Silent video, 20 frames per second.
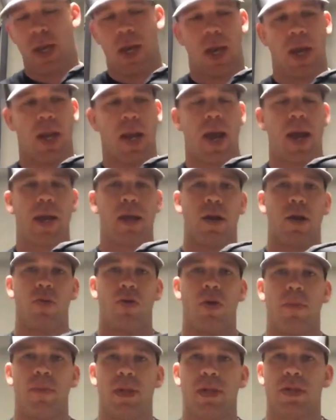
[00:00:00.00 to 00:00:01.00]
And Hackett
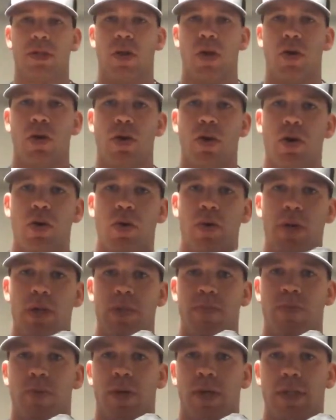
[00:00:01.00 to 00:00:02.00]
Equipment's logo is
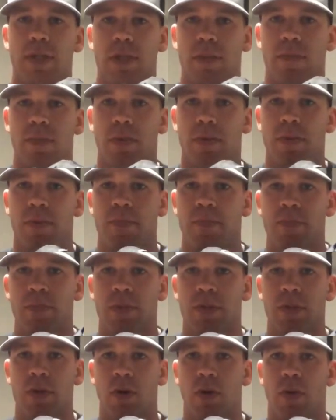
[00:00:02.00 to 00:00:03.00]
pretty simple.
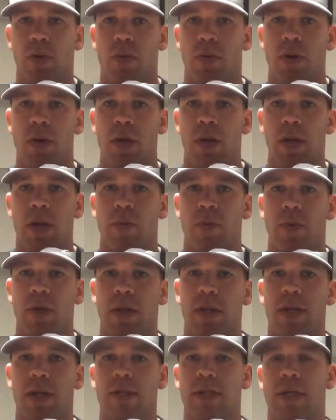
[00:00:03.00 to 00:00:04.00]
So it
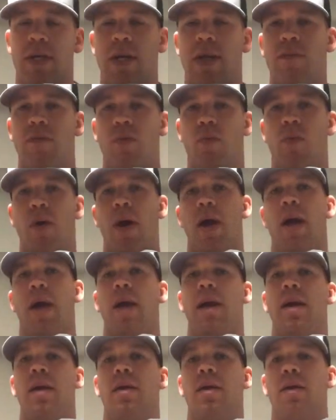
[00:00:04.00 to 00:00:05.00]
really doesn't give
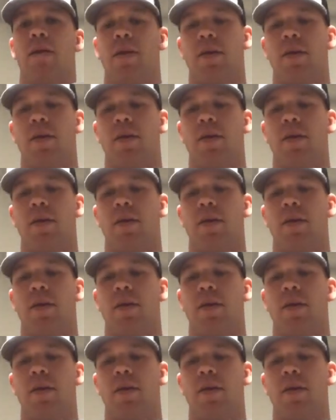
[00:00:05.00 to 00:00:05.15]
away